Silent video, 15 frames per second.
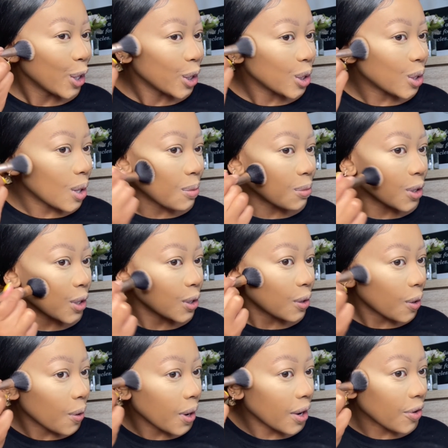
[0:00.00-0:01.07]
So I'm just
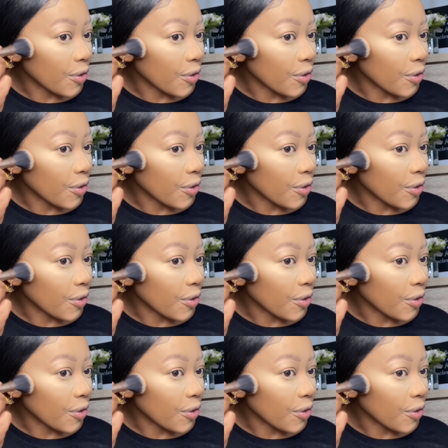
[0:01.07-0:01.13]
going